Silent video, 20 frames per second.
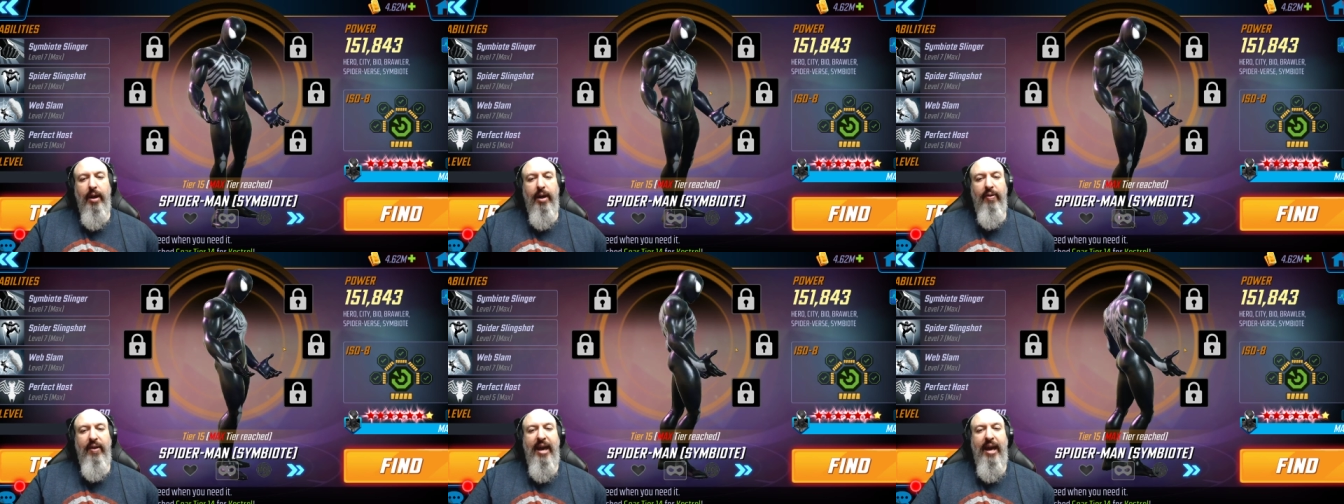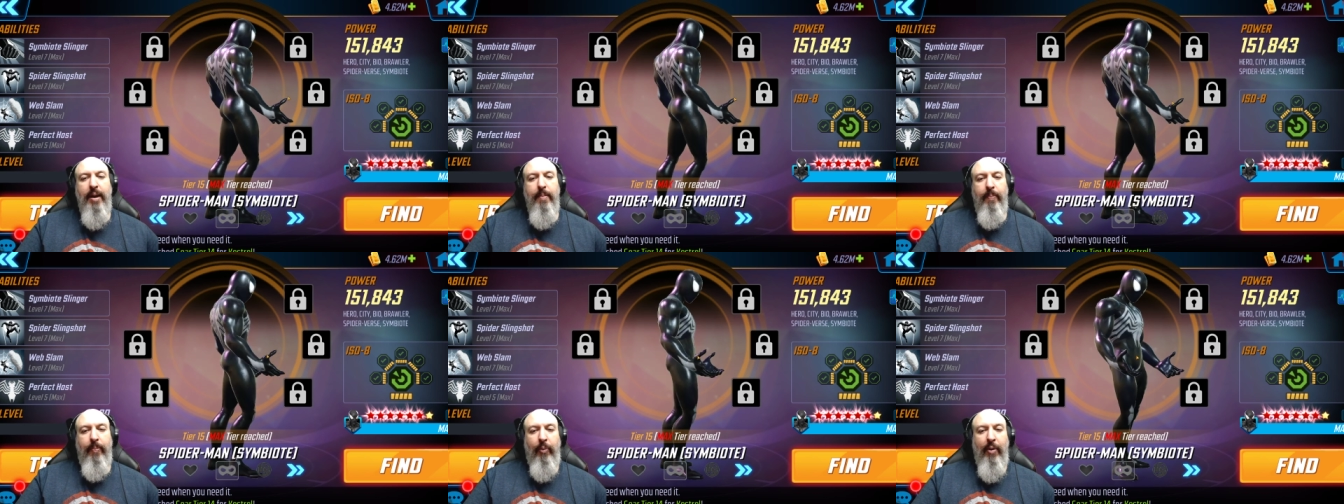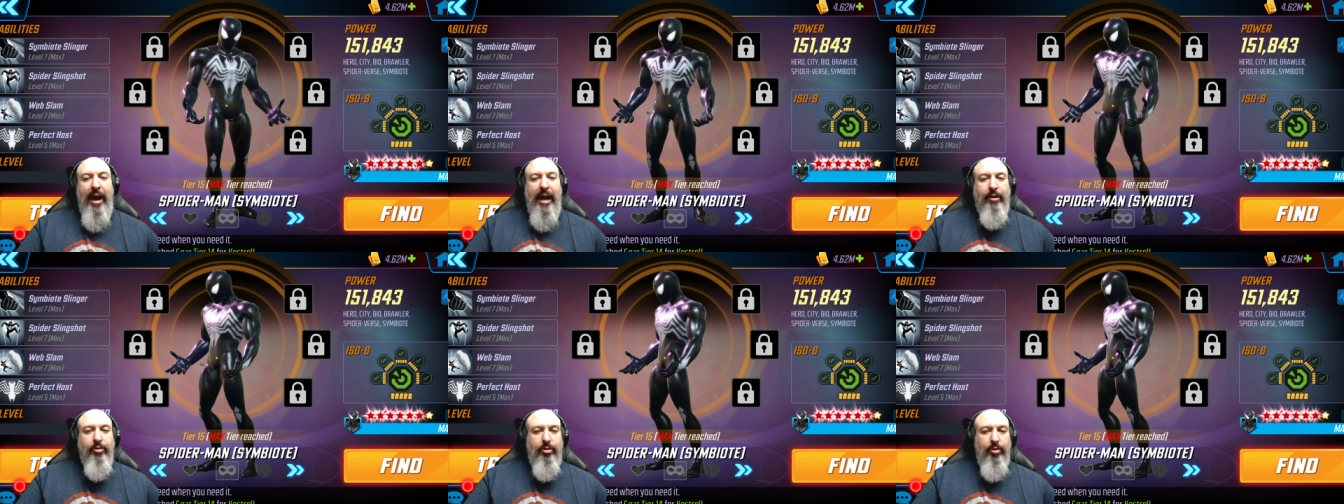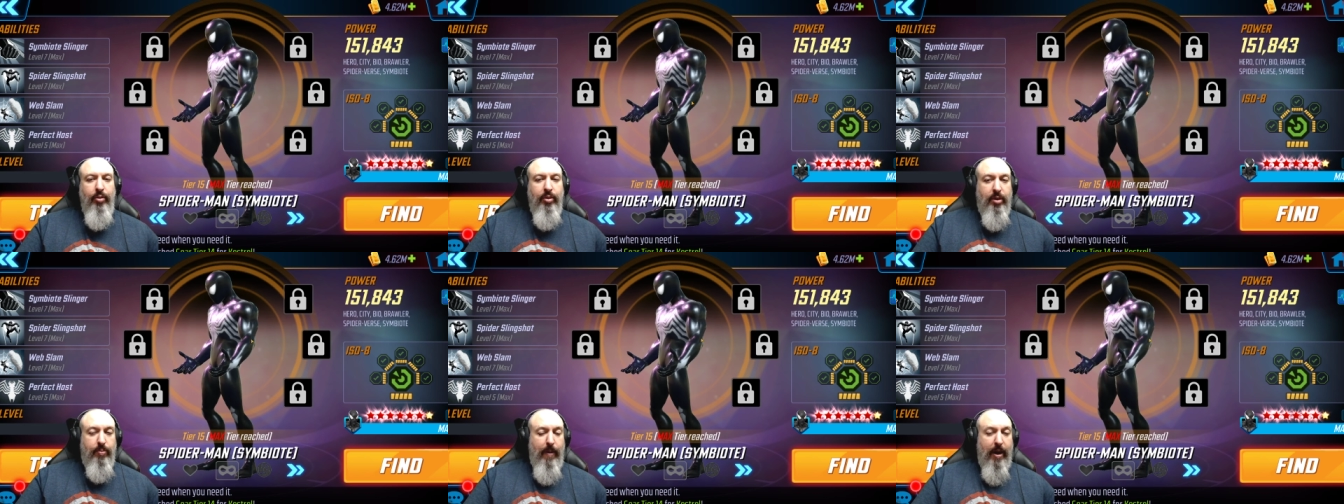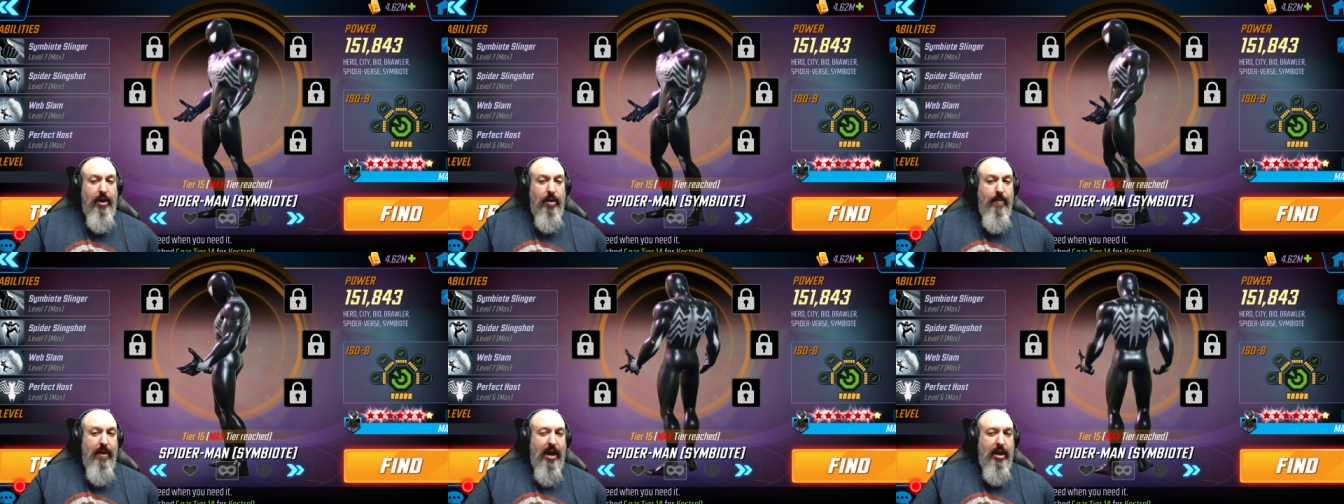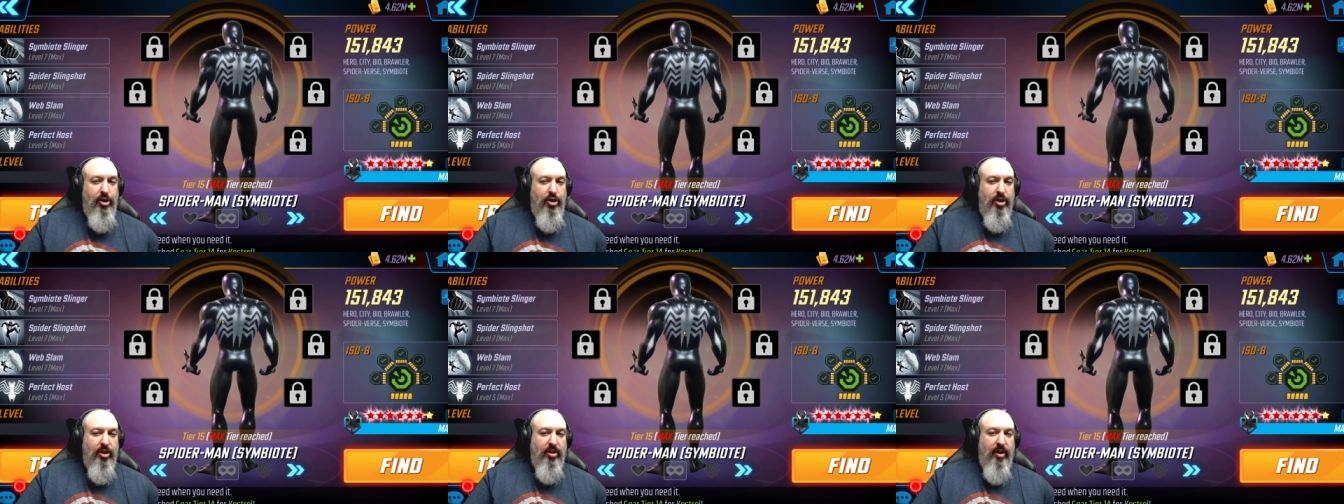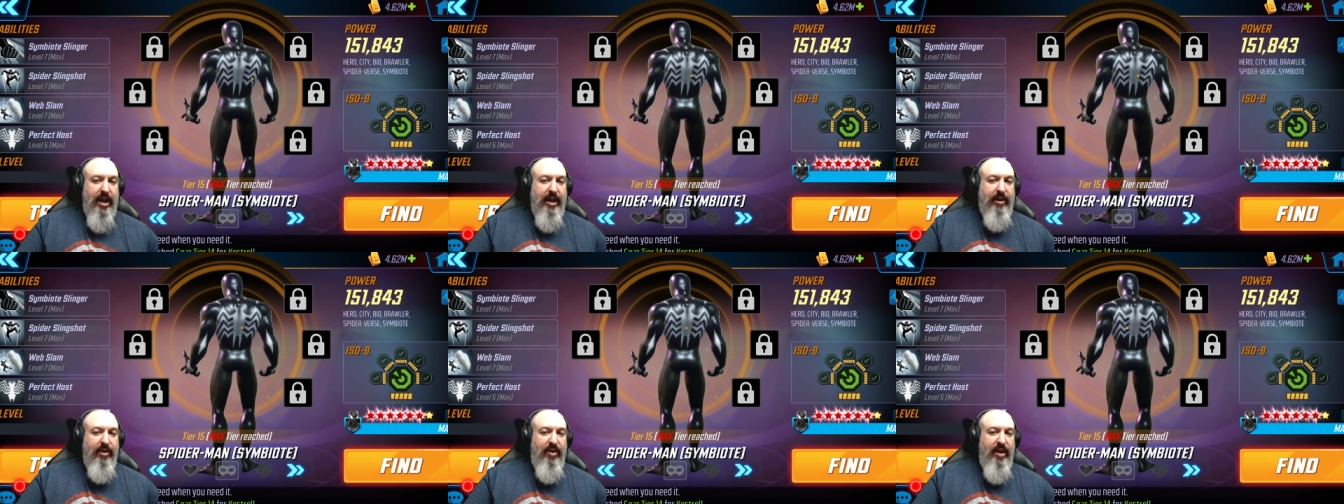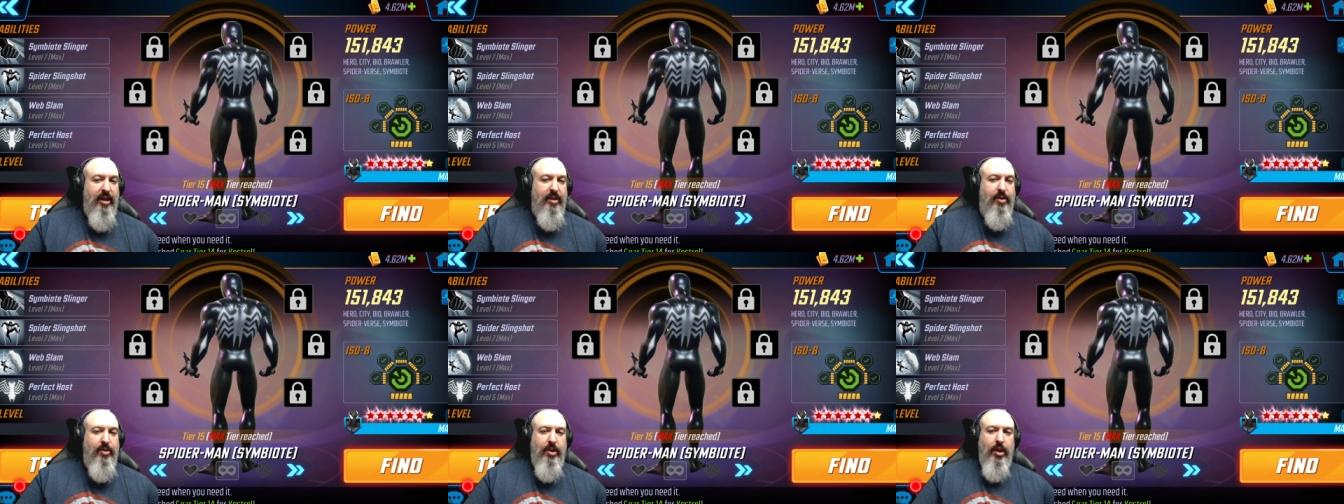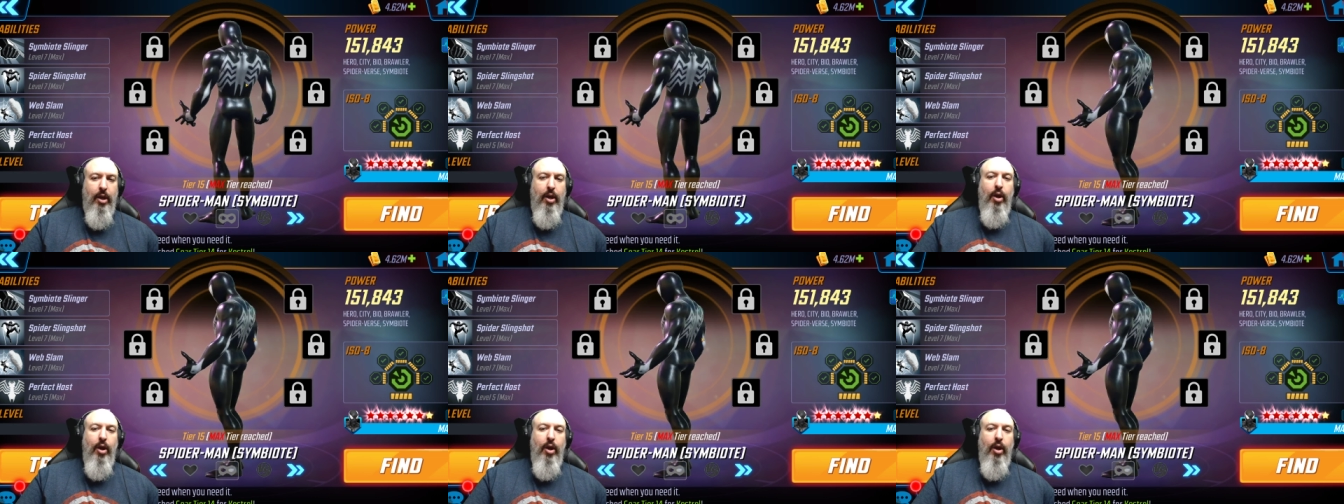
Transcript: they had a black suit Spider-Man just like this,